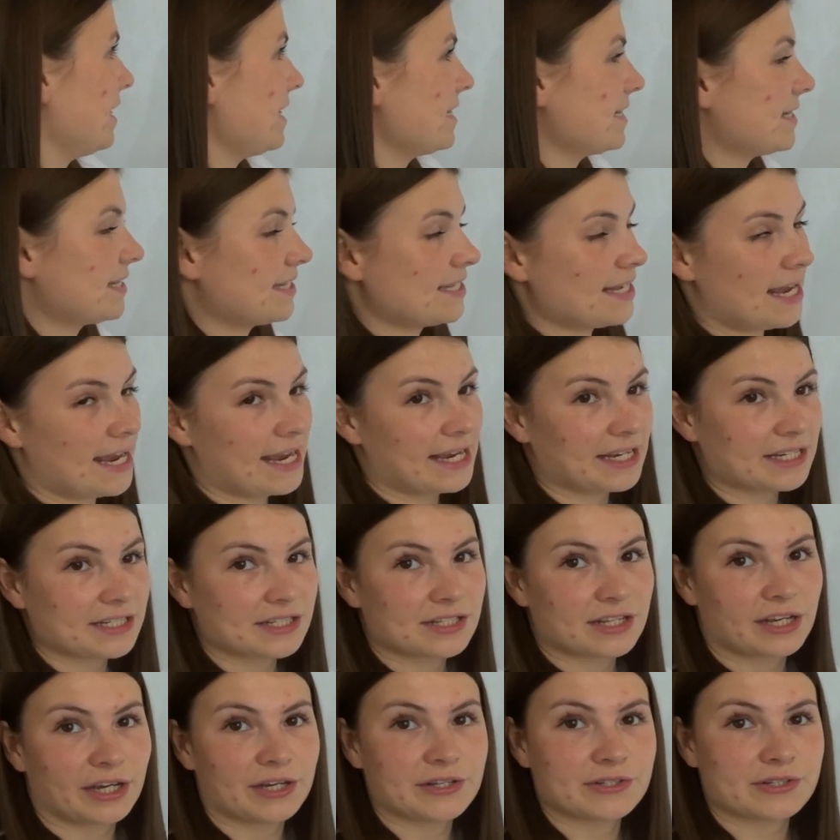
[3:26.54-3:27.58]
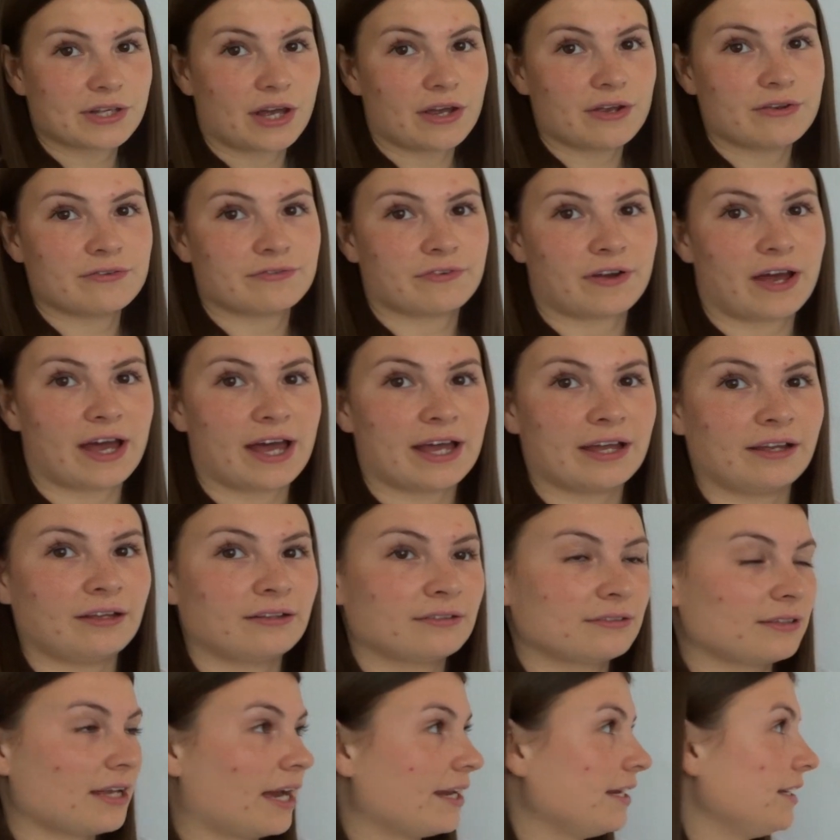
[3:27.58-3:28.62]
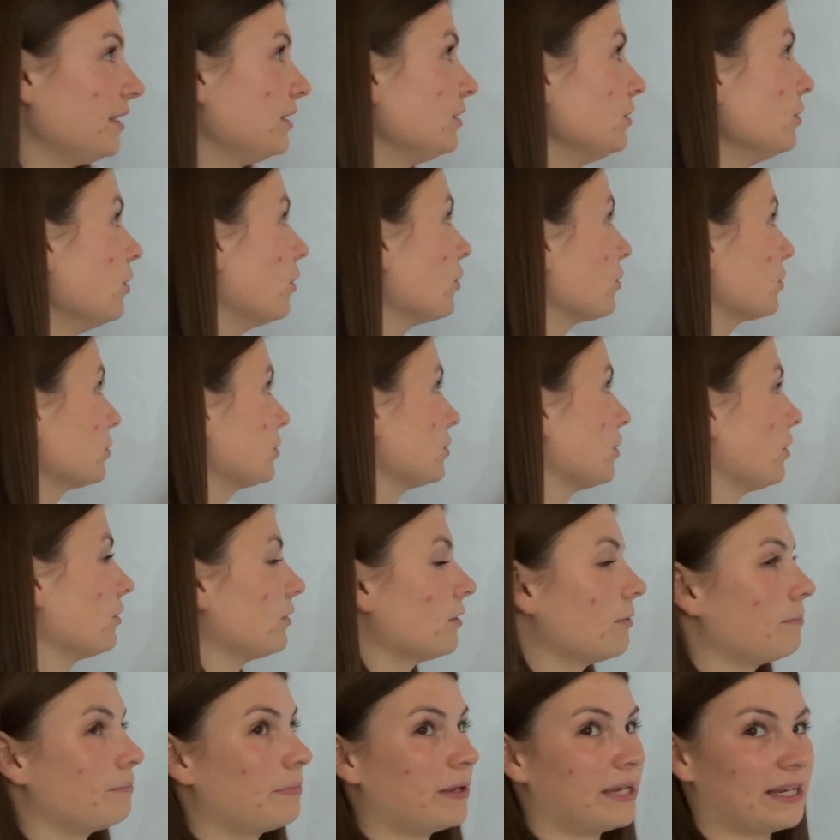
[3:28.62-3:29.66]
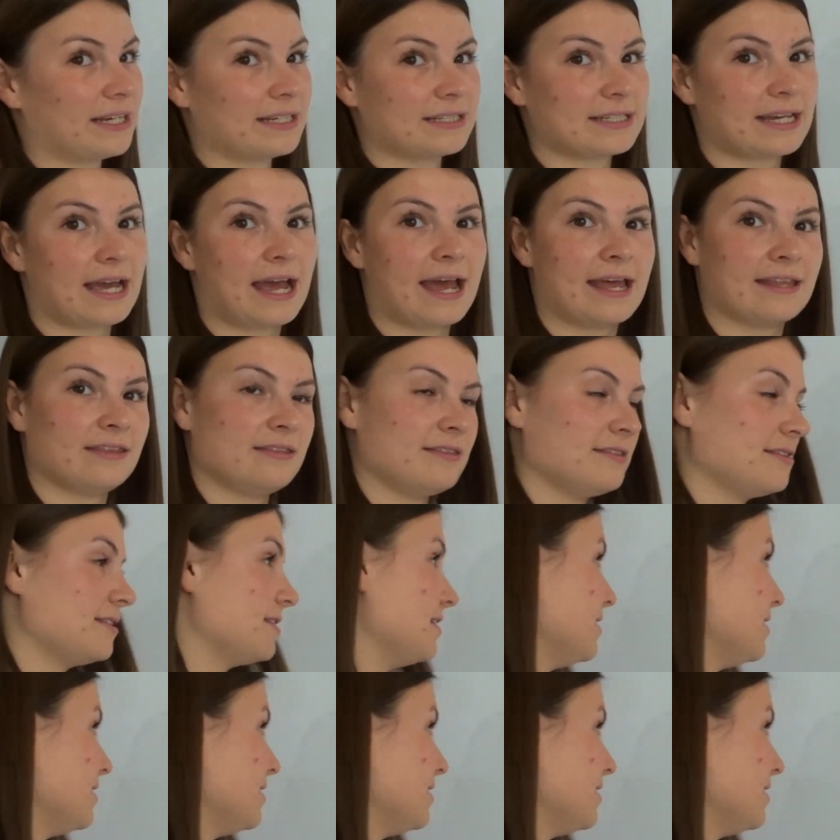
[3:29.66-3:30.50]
This 6 goes over and he knocks on the big tens